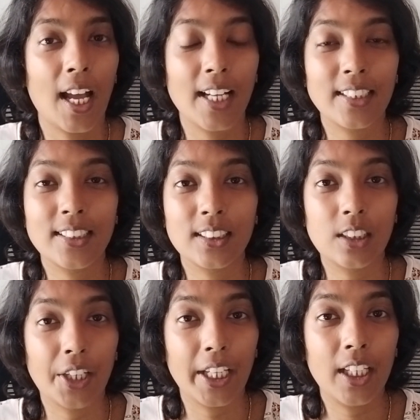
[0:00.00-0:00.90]
Agnes
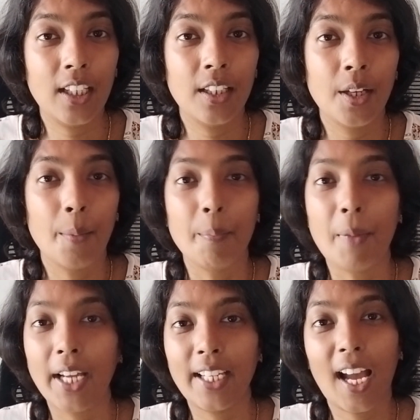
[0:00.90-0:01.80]
Grey
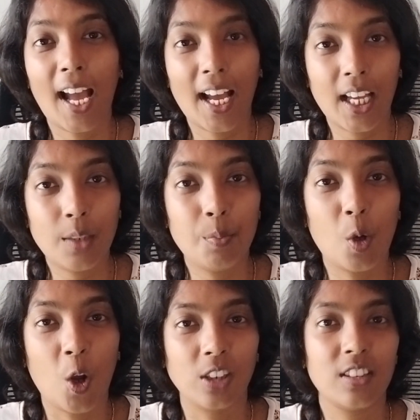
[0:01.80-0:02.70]
by Anne
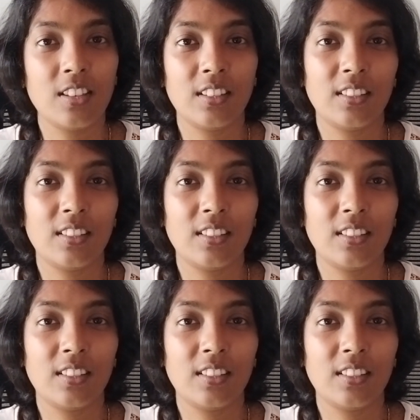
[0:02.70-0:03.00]
Brontë.